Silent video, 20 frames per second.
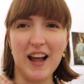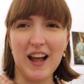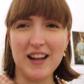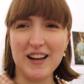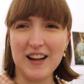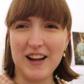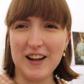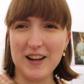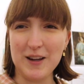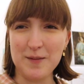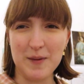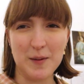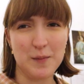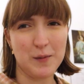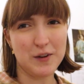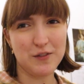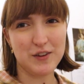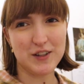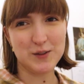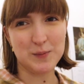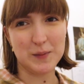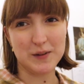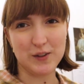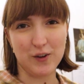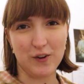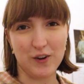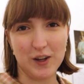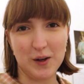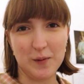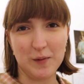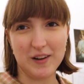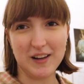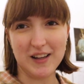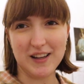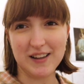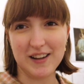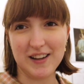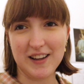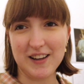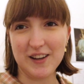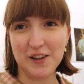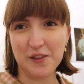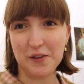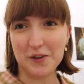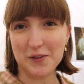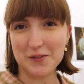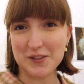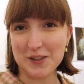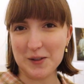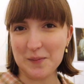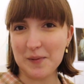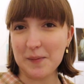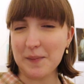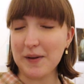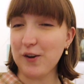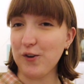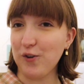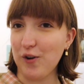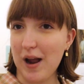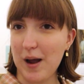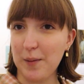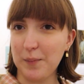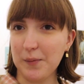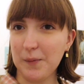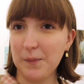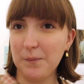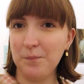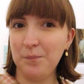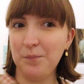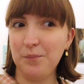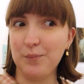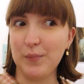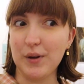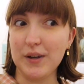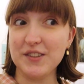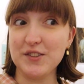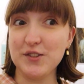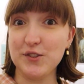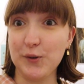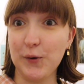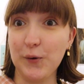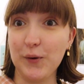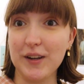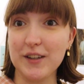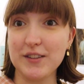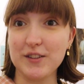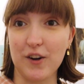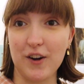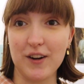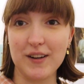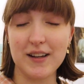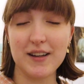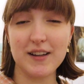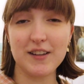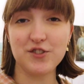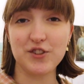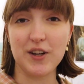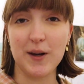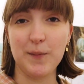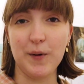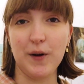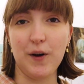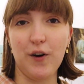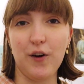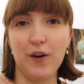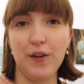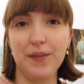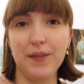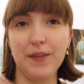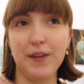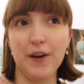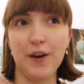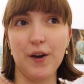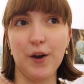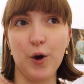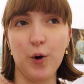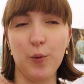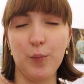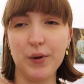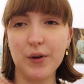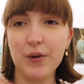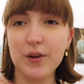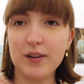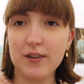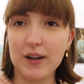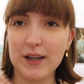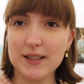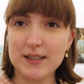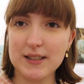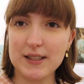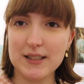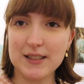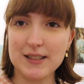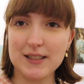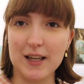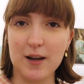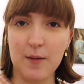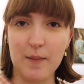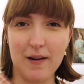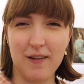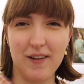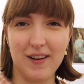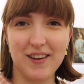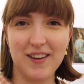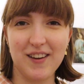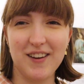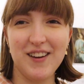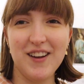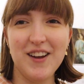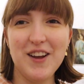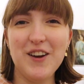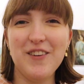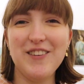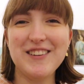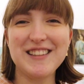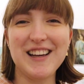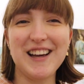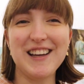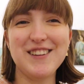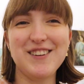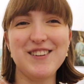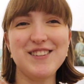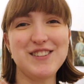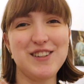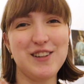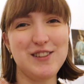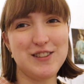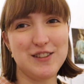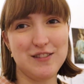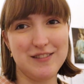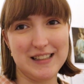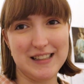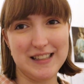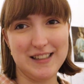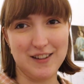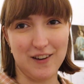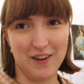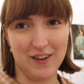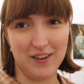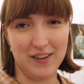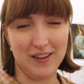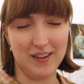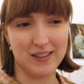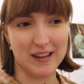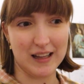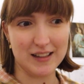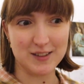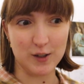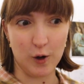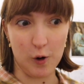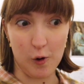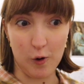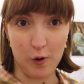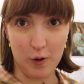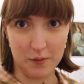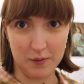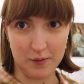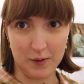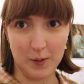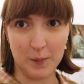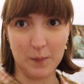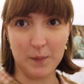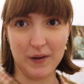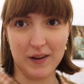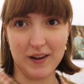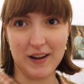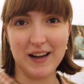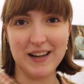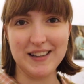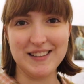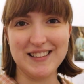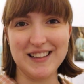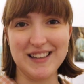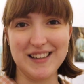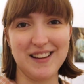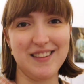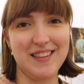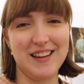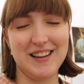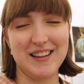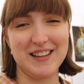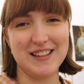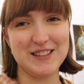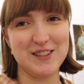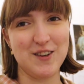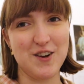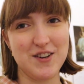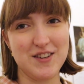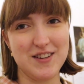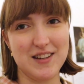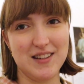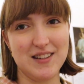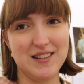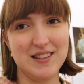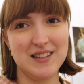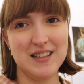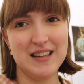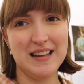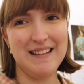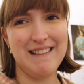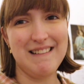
and my boyfriend's been talking about it and I kind of thought it was going to be a bit crap, but it's so good. It's a hard-hitting drama on the opioid crisis in America, which I thought sounded really dull. That's awful, but I did think it sounded